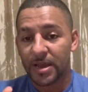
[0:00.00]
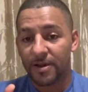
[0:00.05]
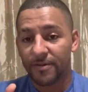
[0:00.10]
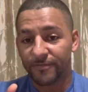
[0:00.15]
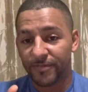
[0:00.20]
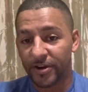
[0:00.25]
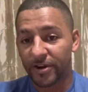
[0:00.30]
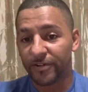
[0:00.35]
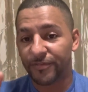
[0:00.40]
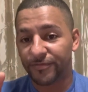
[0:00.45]

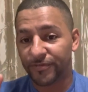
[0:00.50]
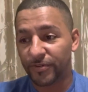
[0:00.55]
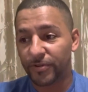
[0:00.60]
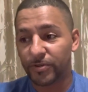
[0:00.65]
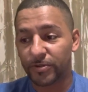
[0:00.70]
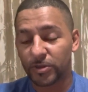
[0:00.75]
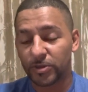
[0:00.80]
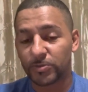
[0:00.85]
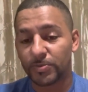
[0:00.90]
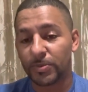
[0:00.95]
Very few
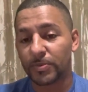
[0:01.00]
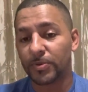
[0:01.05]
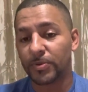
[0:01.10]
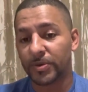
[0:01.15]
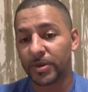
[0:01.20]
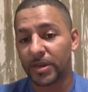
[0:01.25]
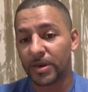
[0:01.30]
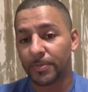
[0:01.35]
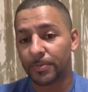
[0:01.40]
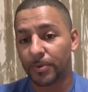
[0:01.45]
of those people who
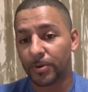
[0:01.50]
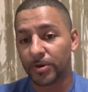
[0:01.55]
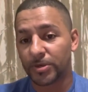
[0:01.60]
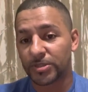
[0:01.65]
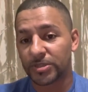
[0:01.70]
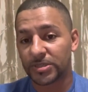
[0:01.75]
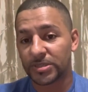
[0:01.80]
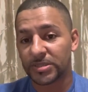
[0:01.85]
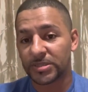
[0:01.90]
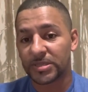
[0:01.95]
get
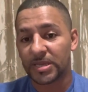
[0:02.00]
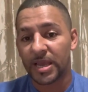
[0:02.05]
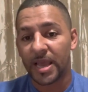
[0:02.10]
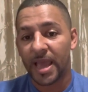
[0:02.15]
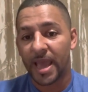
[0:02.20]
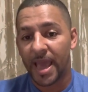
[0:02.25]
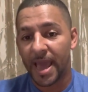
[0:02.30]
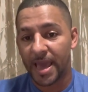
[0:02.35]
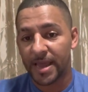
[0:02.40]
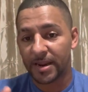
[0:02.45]
abortions
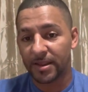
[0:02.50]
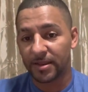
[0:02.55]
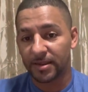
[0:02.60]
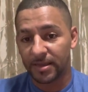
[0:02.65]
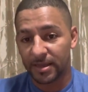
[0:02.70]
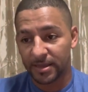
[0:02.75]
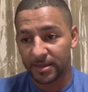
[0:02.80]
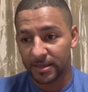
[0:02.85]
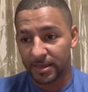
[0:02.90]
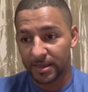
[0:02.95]
had
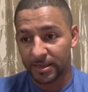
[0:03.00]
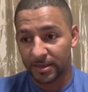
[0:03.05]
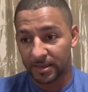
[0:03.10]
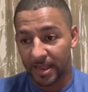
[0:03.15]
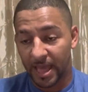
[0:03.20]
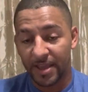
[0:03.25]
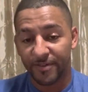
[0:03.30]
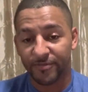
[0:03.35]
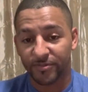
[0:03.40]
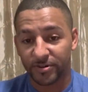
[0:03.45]
a
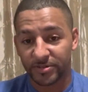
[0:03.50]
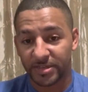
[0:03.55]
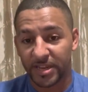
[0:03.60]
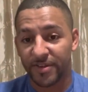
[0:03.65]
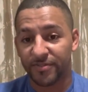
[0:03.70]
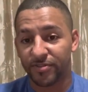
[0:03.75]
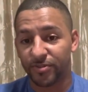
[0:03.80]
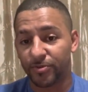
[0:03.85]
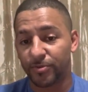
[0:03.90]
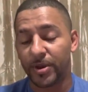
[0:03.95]
life or
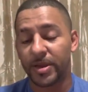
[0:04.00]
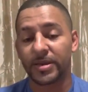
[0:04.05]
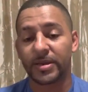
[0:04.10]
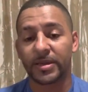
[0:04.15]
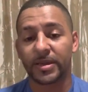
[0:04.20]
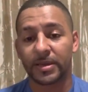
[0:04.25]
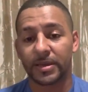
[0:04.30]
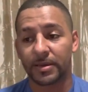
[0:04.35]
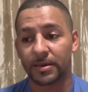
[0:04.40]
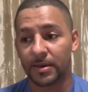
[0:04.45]
death
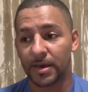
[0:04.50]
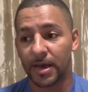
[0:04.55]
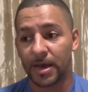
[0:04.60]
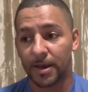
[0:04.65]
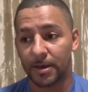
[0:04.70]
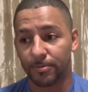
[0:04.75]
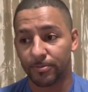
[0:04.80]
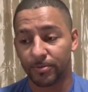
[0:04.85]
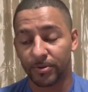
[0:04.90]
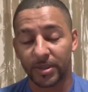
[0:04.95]
threatening
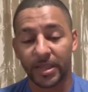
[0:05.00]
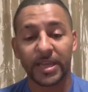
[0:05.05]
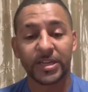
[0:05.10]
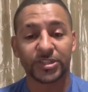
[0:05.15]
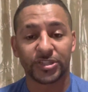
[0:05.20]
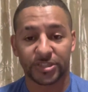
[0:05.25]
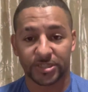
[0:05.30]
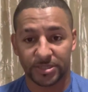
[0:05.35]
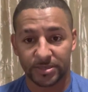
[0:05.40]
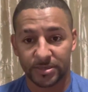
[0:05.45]

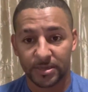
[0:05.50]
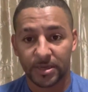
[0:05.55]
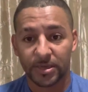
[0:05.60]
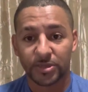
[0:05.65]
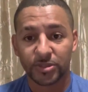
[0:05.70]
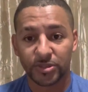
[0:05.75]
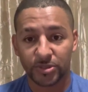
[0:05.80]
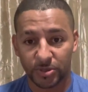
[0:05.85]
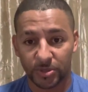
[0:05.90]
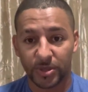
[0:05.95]
relation
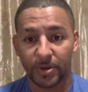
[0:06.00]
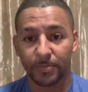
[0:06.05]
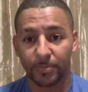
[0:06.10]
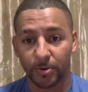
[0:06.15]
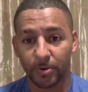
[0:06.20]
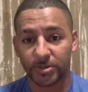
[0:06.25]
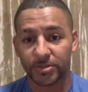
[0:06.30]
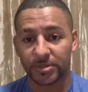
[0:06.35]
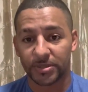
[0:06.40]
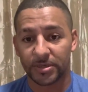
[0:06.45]
to the
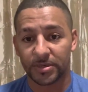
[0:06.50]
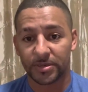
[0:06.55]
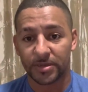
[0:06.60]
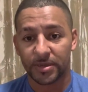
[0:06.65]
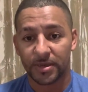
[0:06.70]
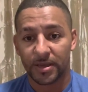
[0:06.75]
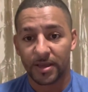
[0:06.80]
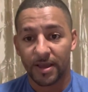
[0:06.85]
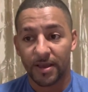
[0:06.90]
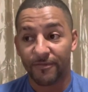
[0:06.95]
abortion.
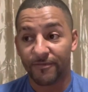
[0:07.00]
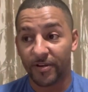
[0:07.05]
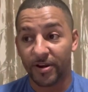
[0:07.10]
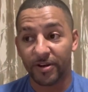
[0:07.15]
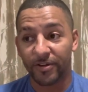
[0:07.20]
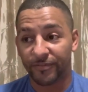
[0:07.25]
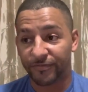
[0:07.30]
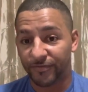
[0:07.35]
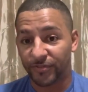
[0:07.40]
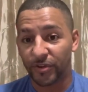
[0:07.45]

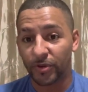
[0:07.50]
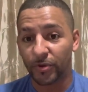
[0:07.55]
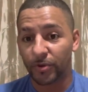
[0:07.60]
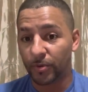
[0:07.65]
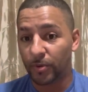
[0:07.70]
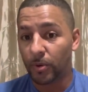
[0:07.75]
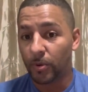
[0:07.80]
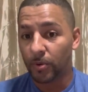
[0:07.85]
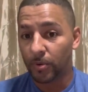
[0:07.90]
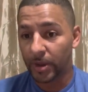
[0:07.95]
Very
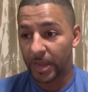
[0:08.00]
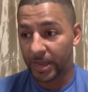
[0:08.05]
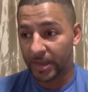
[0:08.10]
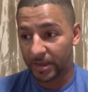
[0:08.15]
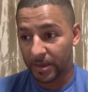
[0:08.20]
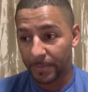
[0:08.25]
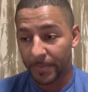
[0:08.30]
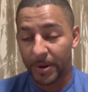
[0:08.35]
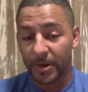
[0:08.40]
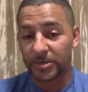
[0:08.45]
few, in
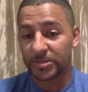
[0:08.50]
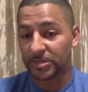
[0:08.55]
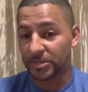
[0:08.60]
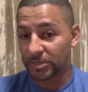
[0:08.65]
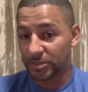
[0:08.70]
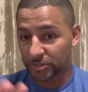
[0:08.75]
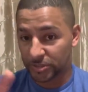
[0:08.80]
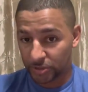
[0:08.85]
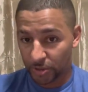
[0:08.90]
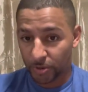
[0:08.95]
comparison to
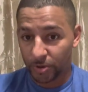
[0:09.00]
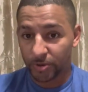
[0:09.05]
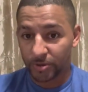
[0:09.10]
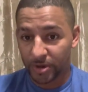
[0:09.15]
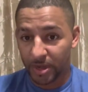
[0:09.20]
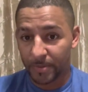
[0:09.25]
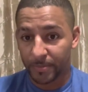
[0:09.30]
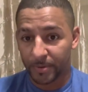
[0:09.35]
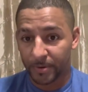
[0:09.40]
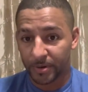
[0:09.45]
the total
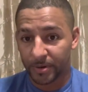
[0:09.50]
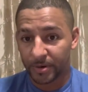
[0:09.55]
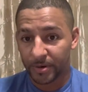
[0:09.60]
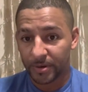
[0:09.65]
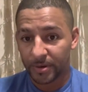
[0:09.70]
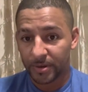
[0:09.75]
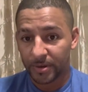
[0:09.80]
number,